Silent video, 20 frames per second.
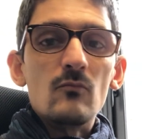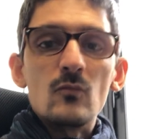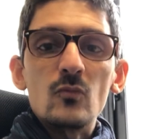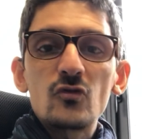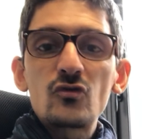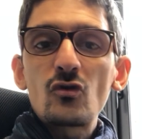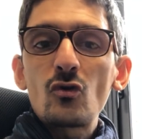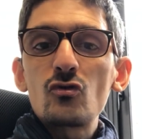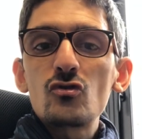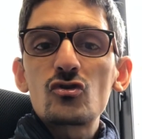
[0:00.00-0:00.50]

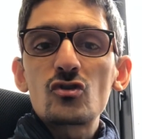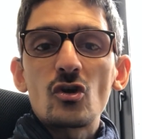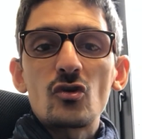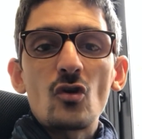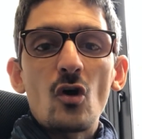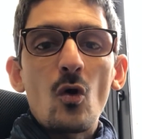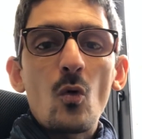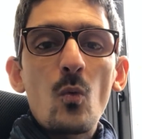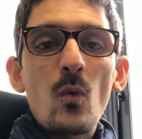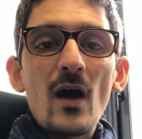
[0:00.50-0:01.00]
solution
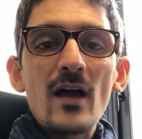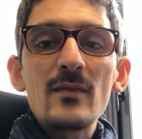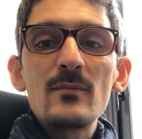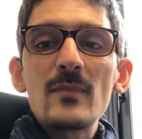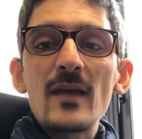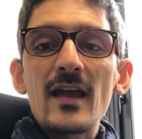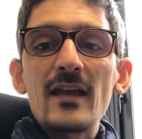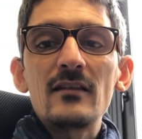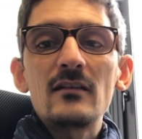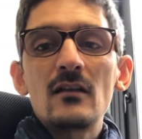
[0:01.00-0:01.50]
or
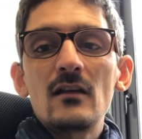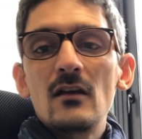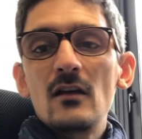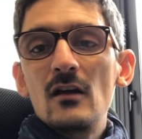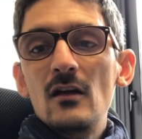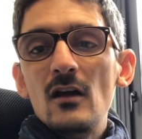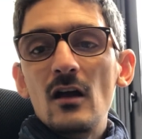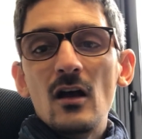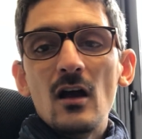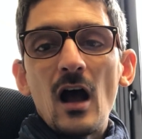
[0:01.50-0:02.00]
one-man
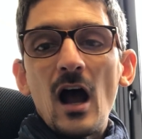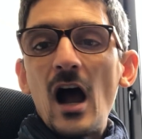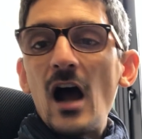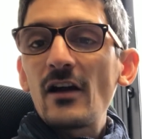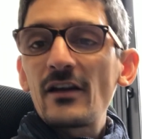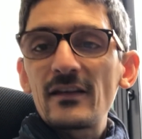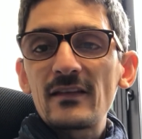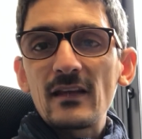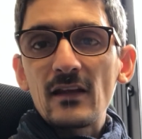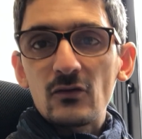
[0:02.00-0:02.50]

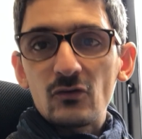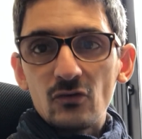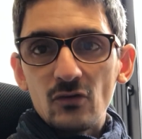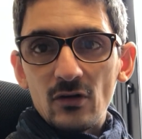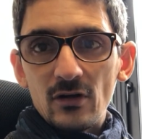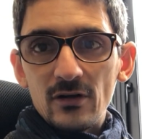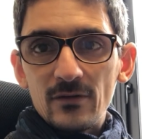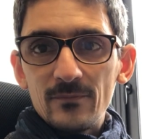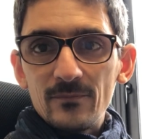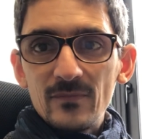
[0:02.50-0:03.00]

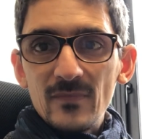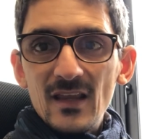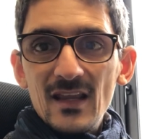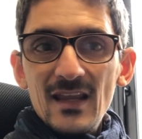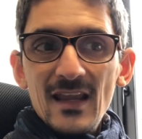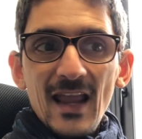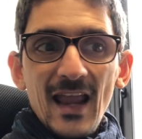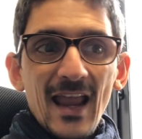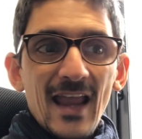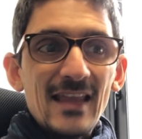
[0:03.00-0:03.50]
architecture.
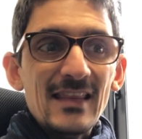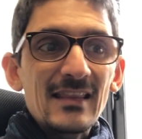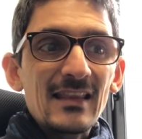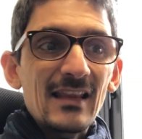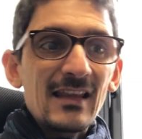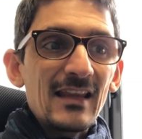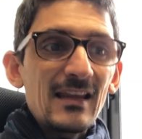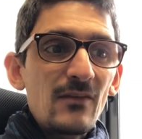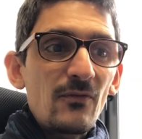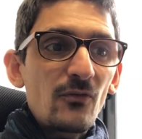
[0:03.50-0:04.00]

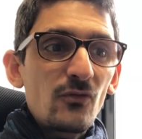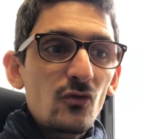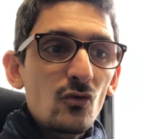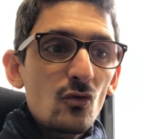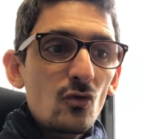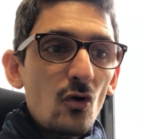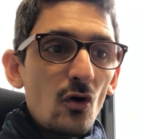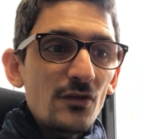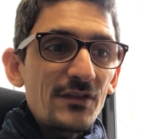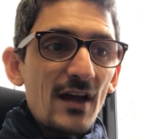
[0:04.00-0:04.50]
And if you
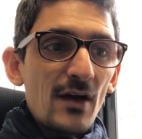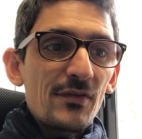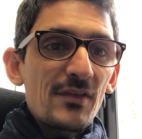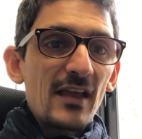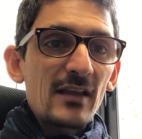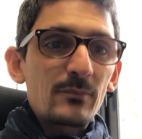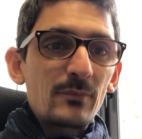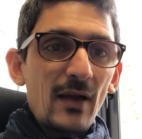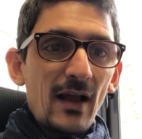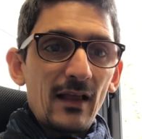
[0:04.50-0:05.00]
go down
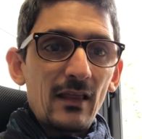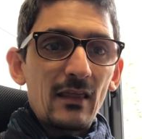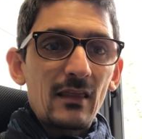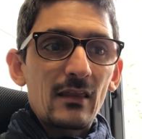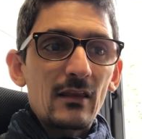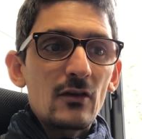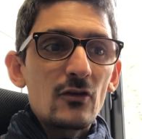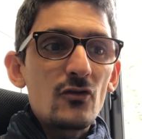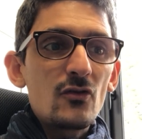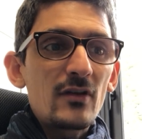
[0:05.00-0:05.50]
that
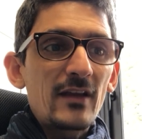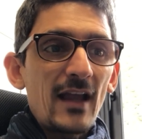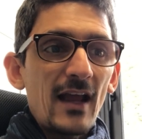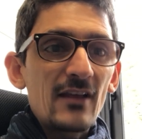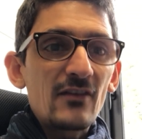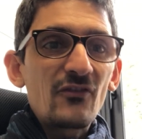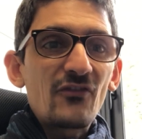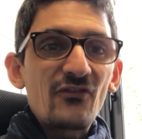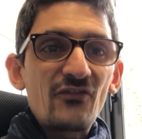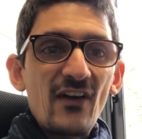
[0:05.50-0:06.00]
path, you
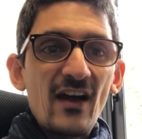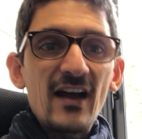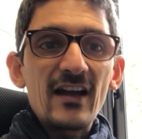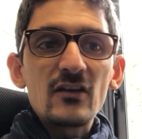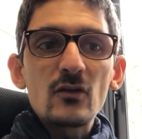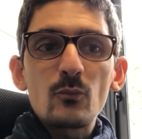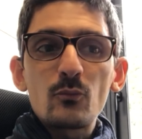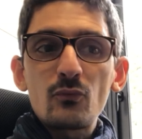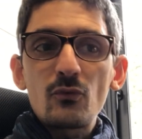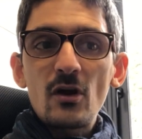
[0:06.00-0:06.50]
can
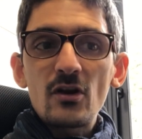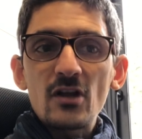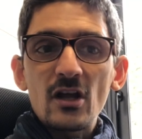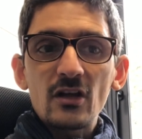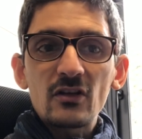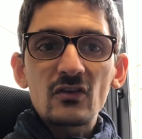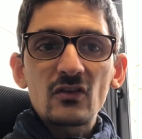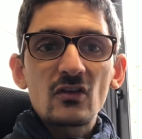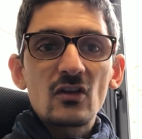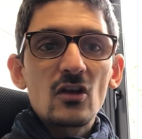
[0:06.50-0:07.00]
find
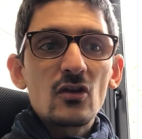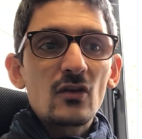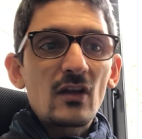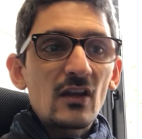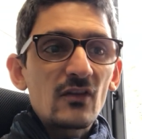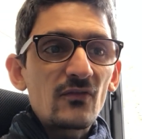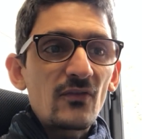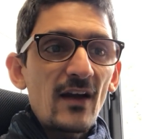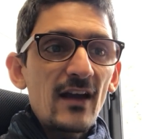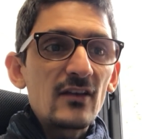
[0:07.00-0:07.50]

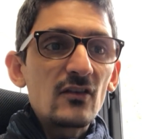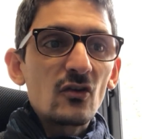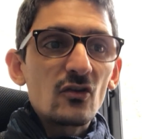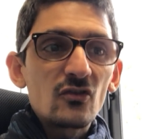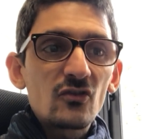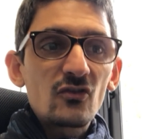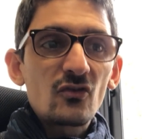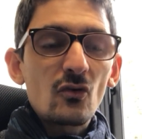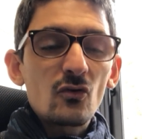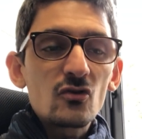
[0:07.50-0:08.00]
a
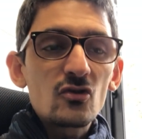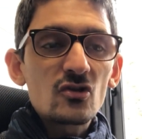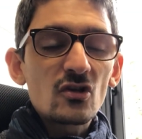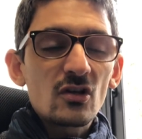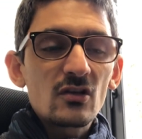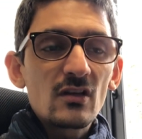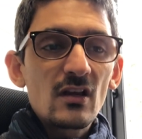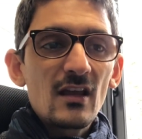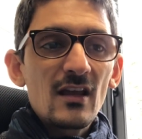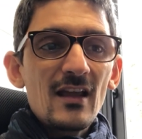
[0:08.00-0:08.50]

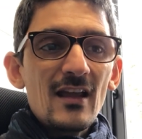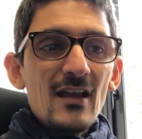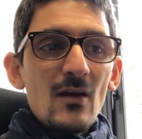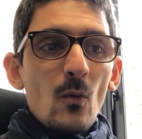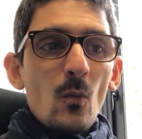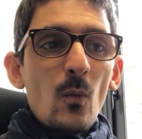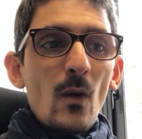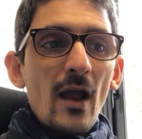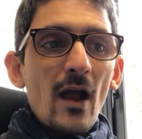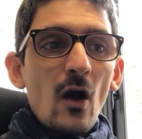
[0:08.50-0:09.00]
solution
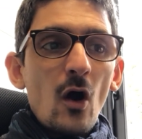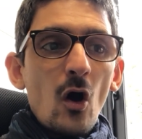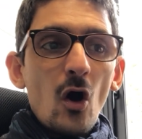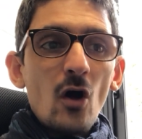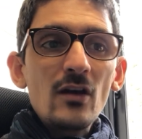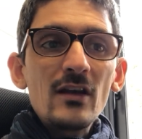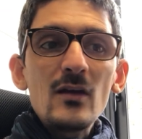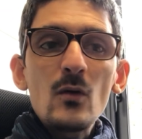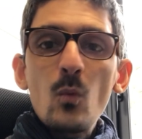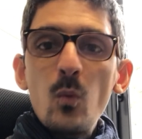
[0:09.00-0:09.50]
where
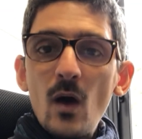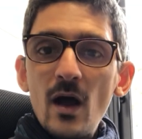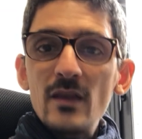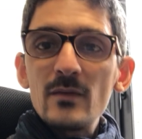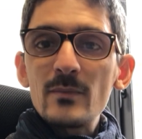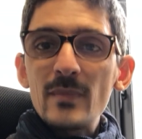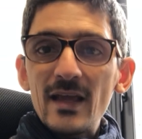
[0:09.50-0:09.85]
only one